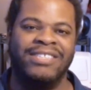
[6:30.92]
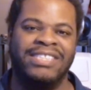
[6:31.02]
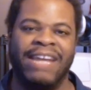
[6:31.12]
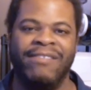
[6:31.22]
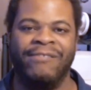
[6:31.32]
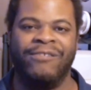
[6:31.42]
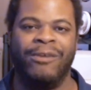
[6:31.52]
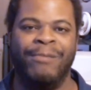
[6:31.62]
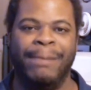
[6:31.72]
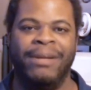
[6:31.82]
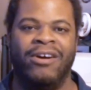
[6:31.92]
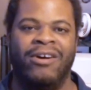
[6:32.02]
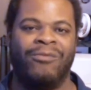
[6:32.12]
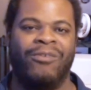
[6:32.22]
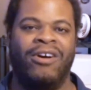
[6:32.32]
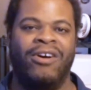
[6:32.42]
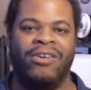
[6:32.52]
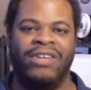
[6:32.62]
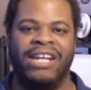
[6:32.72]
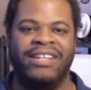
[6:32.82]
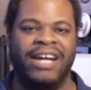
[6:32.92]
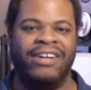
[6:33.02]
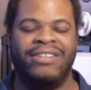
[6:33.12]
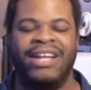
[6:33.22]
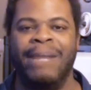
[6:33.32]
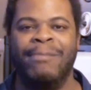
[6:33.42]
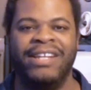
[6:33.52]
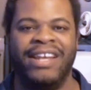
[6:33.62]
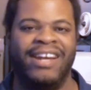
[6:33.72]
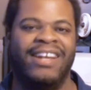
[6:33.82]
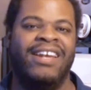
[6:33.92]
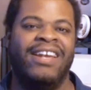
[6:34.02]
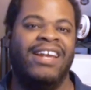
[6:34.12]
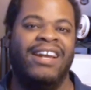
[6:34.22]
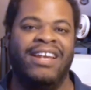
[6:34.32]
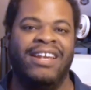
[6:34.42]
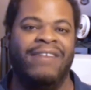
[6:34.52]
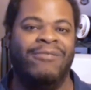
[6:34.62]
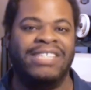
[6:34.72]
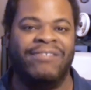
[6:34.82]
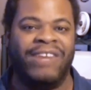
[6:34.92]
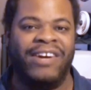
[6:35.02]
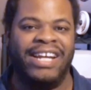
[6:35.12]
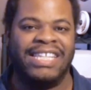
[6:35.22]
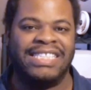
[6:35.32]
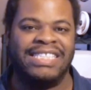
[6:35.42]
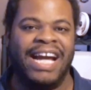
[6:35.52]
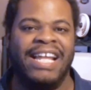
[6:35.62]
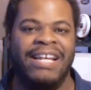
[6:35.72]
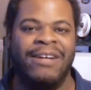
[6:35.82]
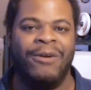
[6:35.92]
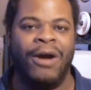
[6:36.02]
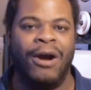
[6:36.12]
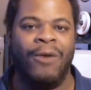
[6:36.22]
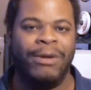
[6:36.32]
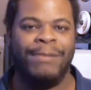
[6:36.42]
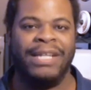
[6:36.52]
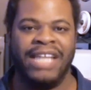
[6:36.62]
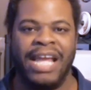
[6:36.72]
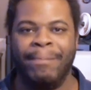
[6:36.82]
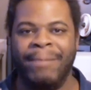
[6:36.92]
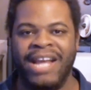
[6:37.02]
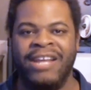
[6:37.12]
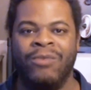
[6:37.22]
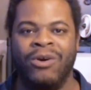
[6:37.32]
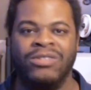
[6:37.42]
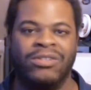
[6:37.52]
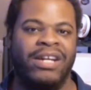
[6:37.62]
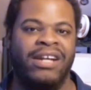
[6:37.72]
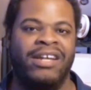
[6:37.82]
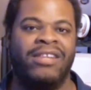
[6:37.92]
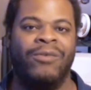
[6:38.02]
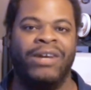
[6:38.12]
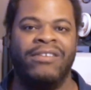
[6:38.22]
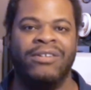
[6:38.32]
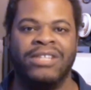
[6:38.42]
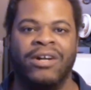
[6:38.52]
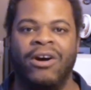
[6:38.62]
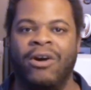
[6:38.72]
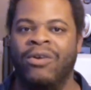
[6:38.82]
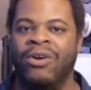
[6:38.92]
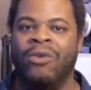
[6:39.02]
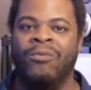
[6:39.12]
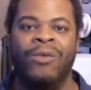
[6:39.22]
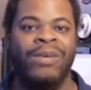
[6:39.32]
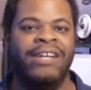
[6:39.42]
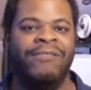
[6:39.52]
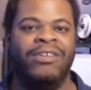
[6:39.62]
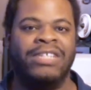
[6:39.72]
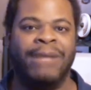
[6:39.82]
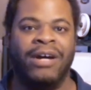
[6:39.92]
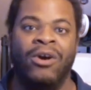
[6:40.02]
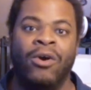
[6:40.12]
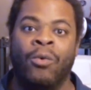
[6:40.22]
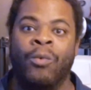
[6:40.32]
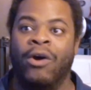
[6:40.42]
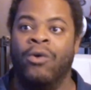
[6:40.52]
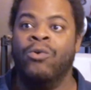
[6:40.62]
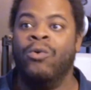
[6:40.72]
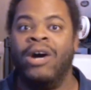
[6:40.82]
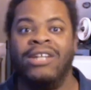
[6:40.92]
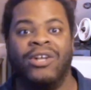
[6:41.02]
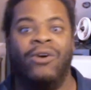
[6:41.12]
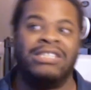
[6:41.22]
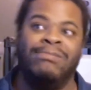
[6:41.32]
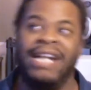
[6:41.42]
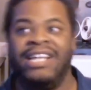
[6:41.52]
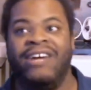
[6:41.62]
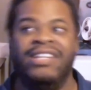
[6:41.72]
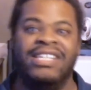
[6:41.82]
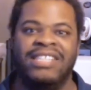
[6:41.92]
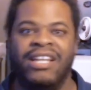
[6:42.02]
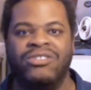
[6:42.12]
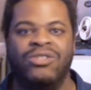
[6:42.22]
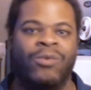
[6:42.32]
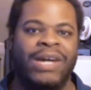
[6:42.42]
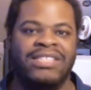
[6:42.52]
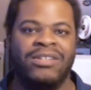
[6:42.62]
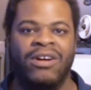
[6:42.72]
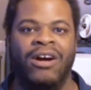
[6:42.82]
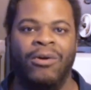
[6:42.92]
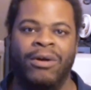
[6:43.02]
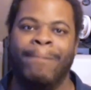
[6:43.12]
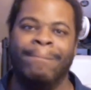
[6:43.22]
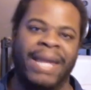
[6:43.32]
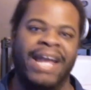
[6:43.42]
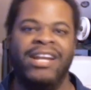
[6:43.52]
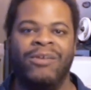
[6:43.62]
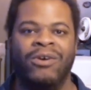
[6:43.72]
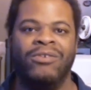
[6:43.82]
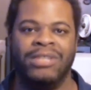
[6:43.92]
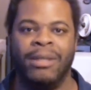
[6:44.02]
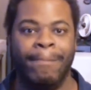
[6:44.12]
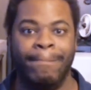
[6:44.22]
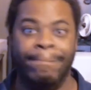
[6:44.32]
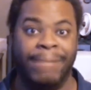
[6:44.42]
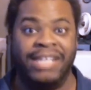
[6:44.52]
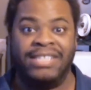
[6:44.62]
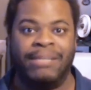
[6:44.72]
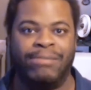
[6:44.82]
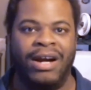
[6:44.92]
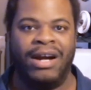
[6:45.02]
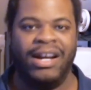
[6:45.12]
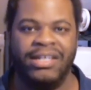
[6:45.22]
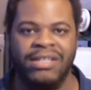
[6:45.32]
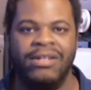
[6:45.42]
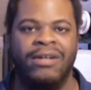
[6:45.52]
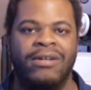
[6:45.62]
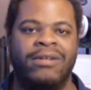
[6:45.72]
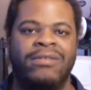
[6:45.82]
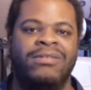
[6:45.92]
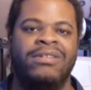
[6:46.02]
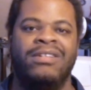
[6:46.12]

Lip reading: saved up for maybe on Raw or later down the line, but yeah, it was a very exciting women's match. And Mandy Rose, oh yeah, another one of those, oh, well, we need to fill a spot. Well, who else on SmackDown is there to wrestle? Oh, Mandy Rose. Big surprise, you know.